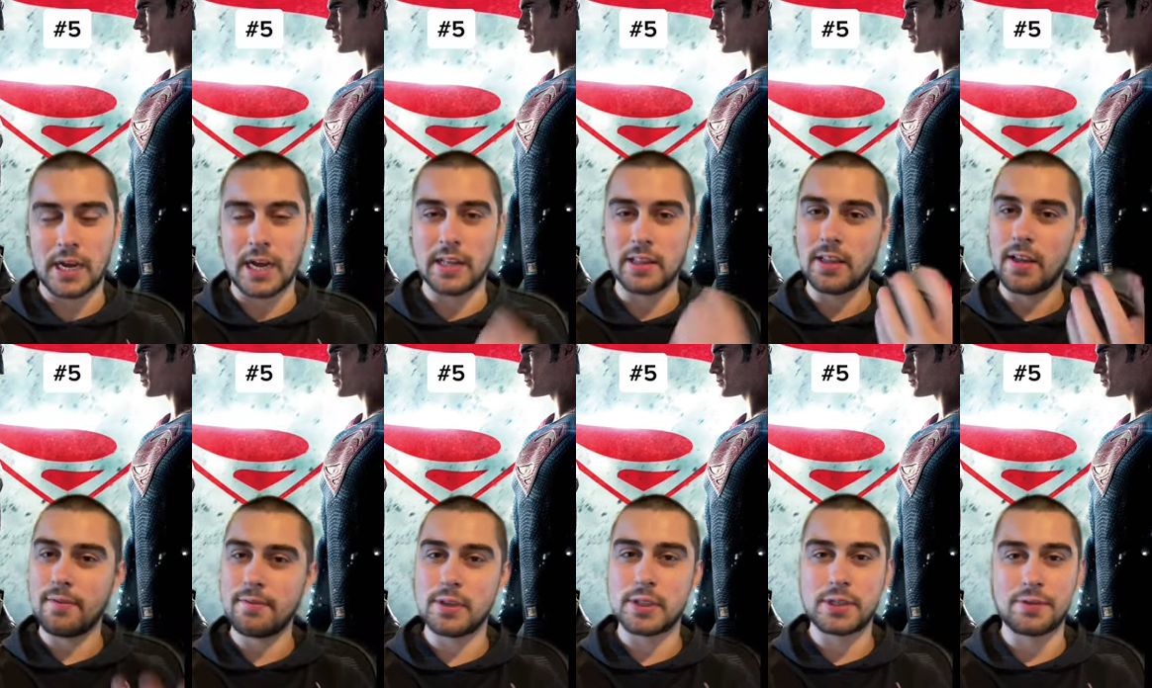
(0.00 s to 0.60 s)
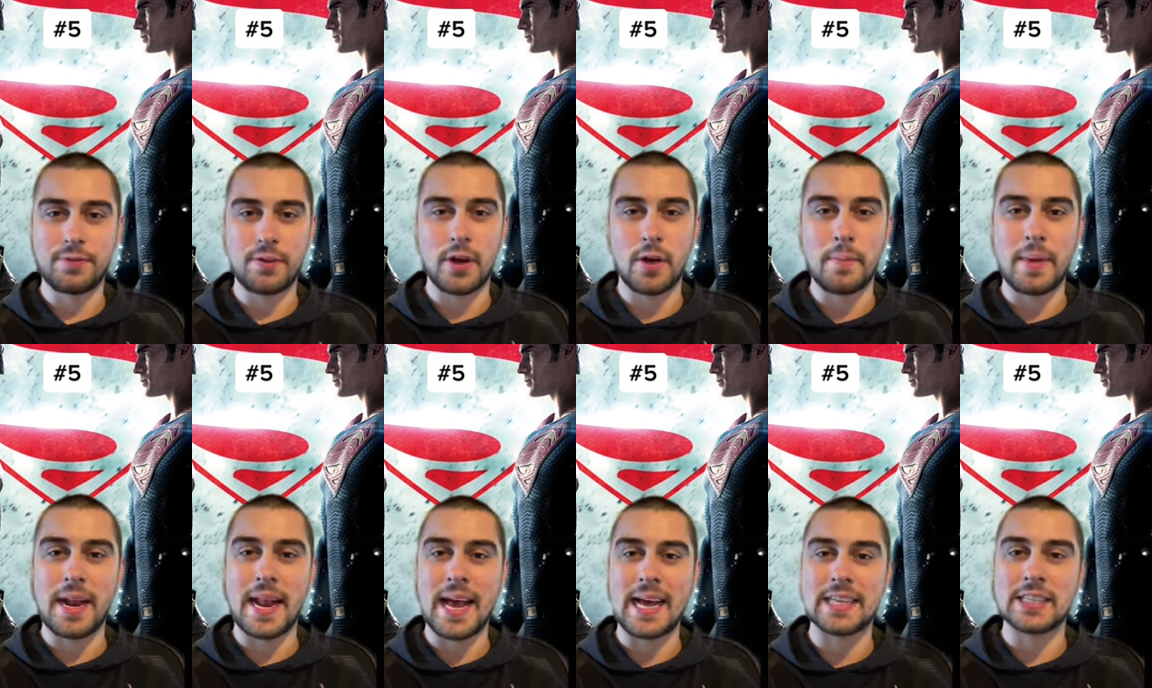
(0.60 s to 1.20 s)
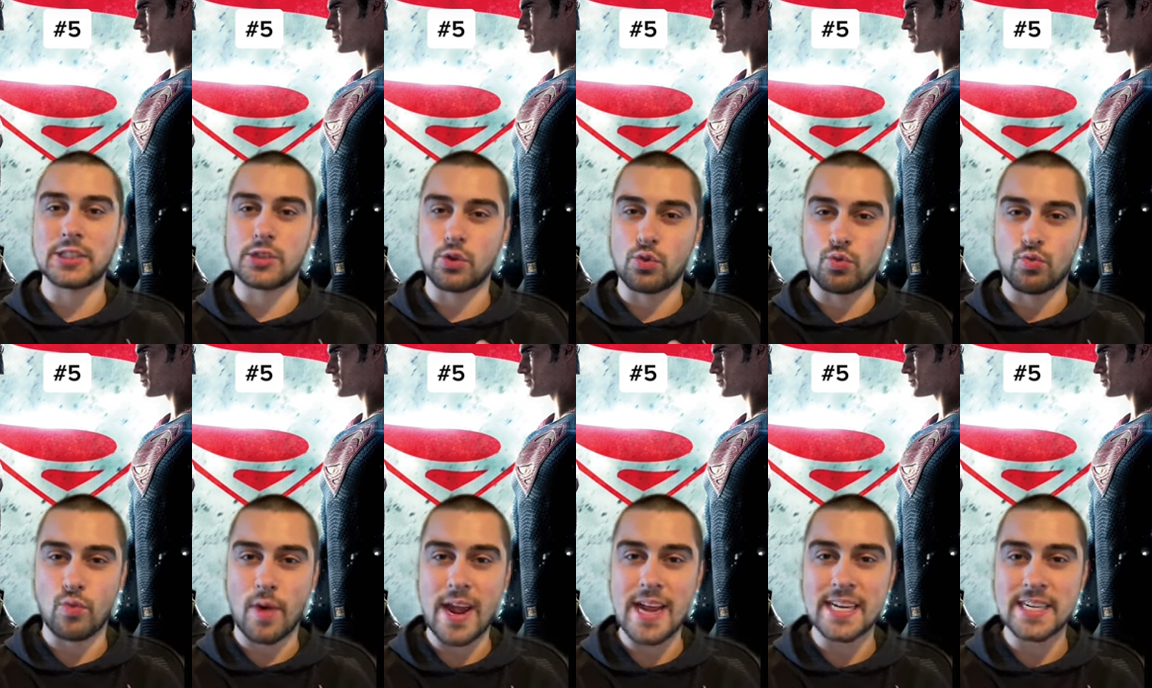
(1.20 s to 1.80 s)
I love this film, it has
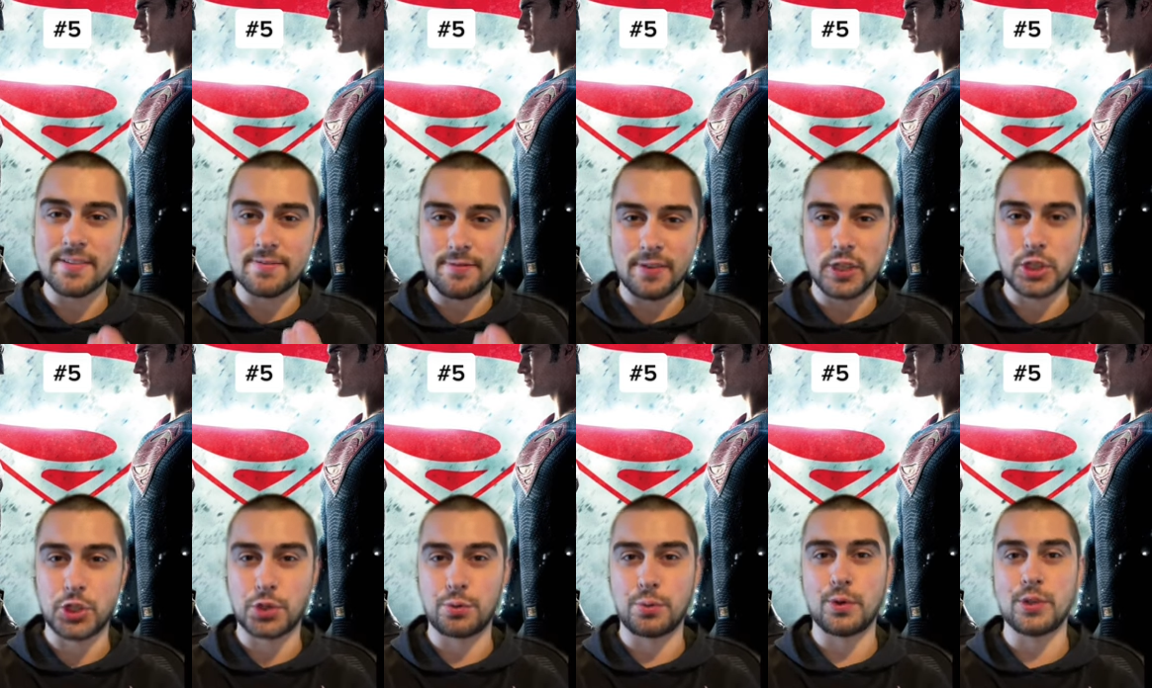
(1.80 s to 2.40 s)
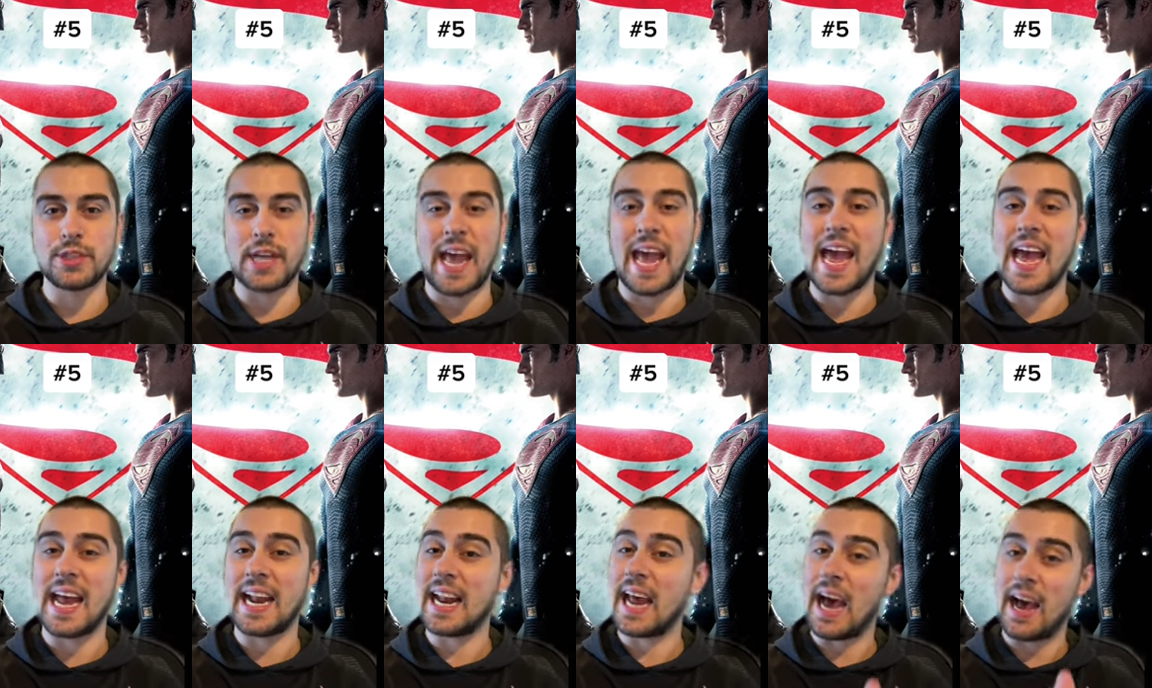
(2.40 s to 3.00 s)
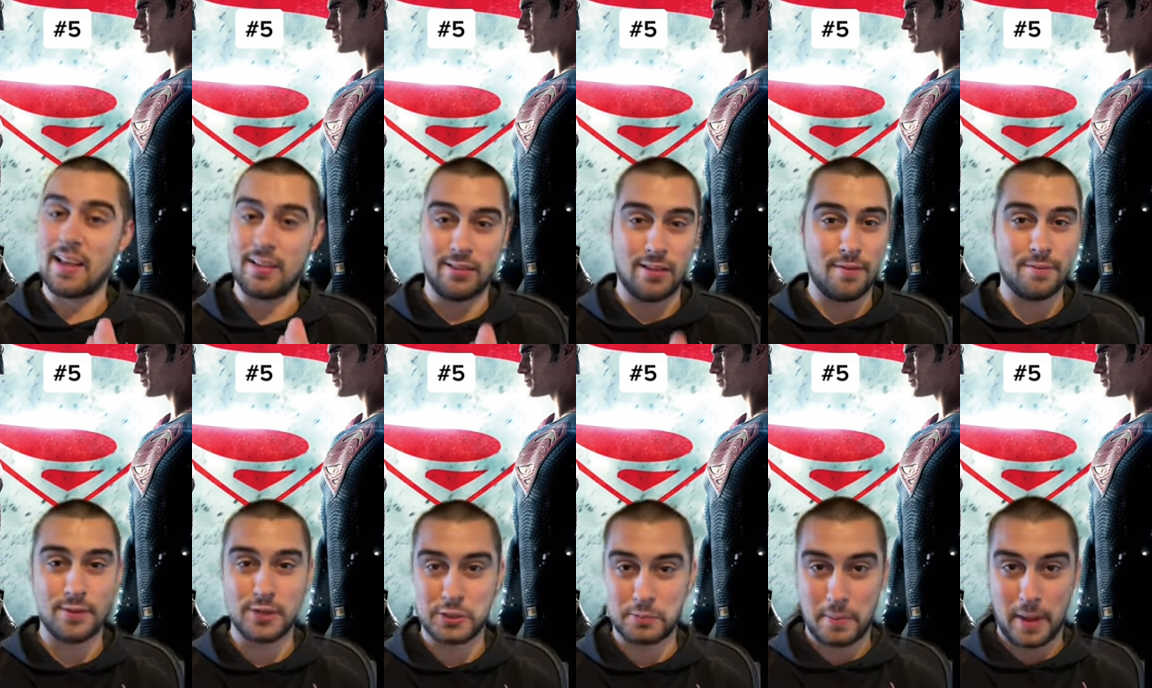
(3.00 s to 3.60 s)
great visuals and I love
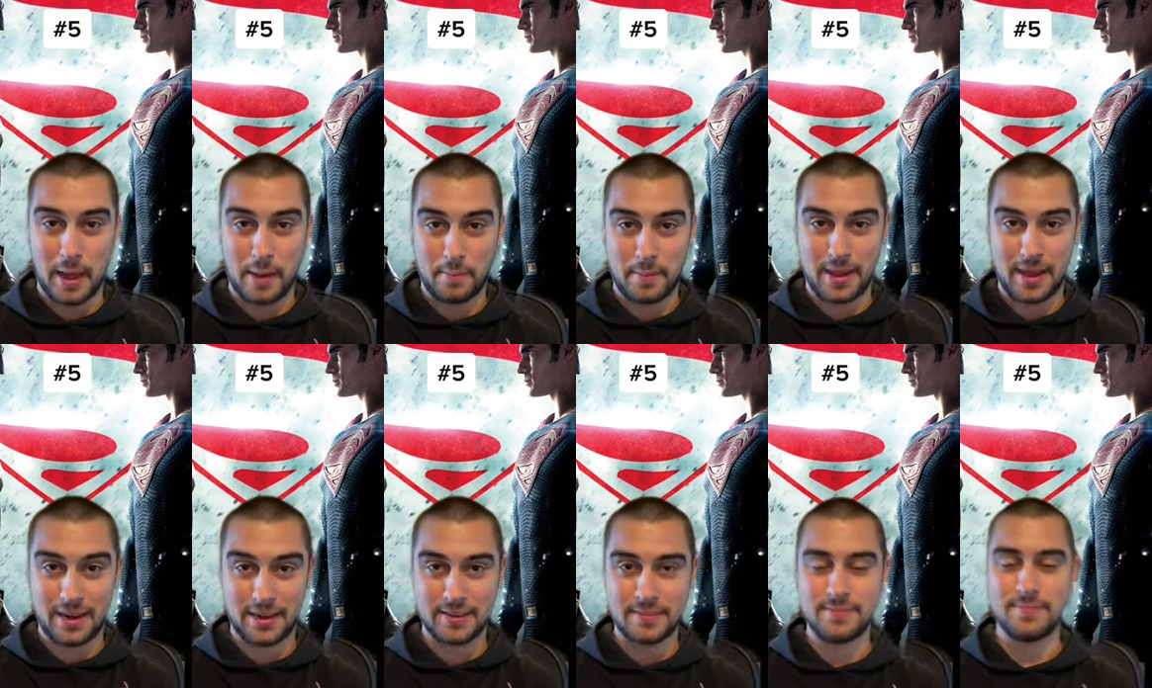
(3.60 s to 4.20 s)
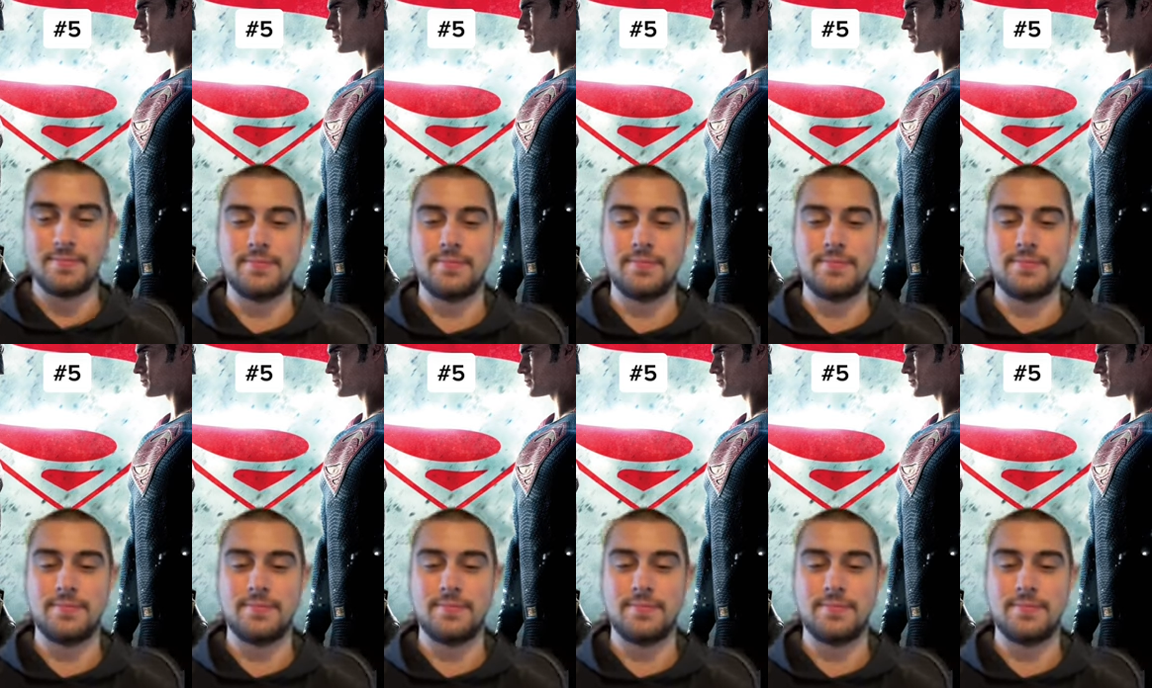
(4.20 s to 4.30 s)
this Batman.